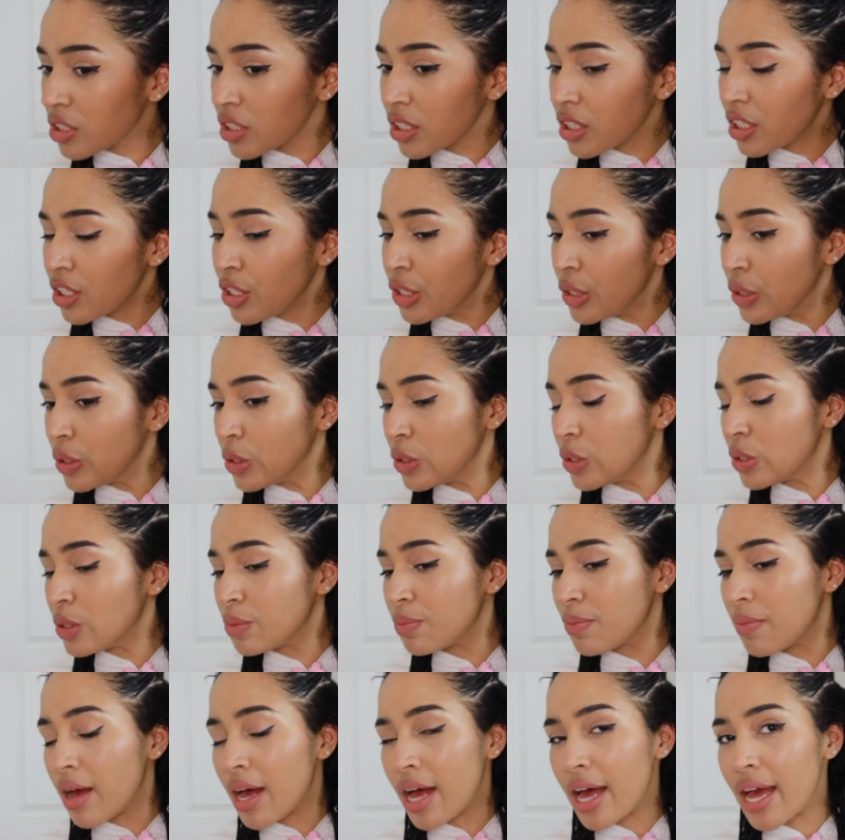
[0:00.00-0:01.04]
just going to use
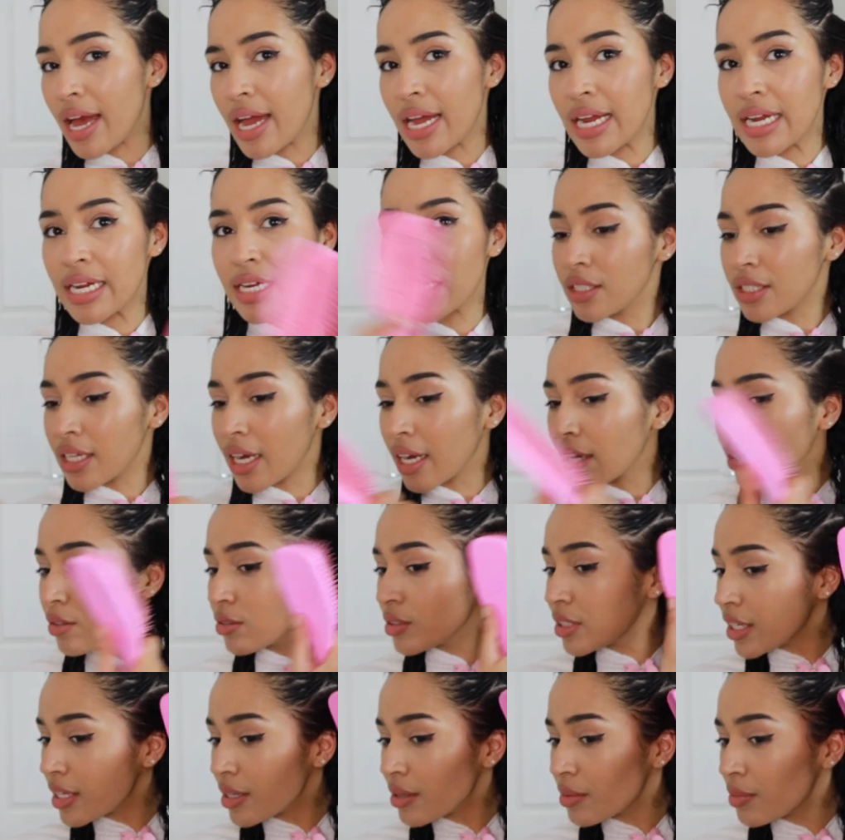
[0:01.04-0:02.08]
my Tangle
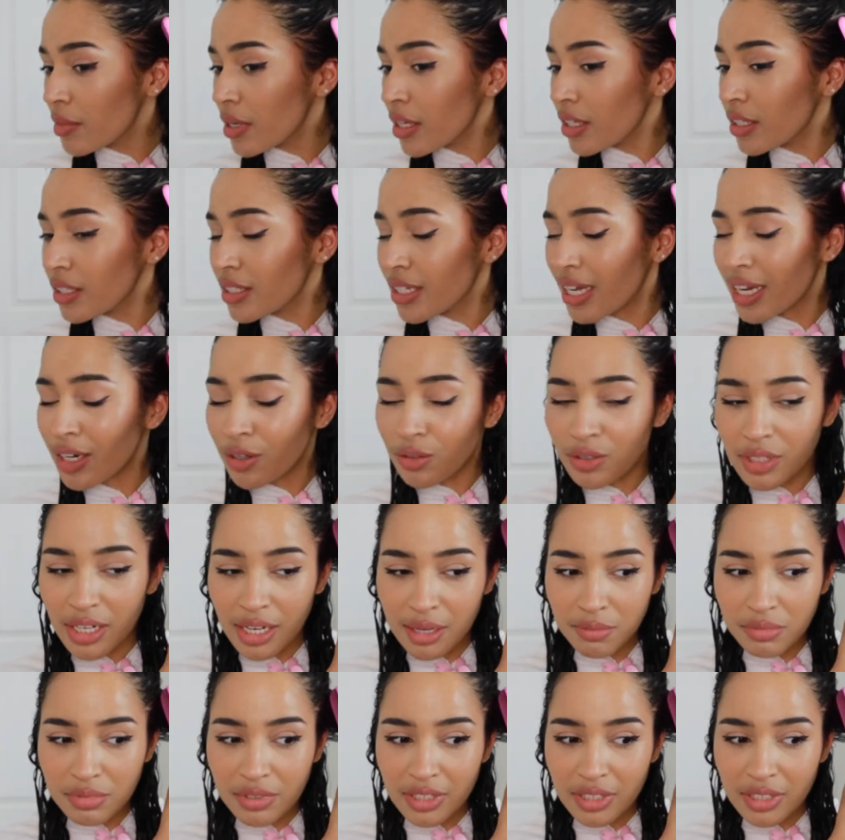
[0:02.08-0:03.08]
Tamer, Tangle Tamer,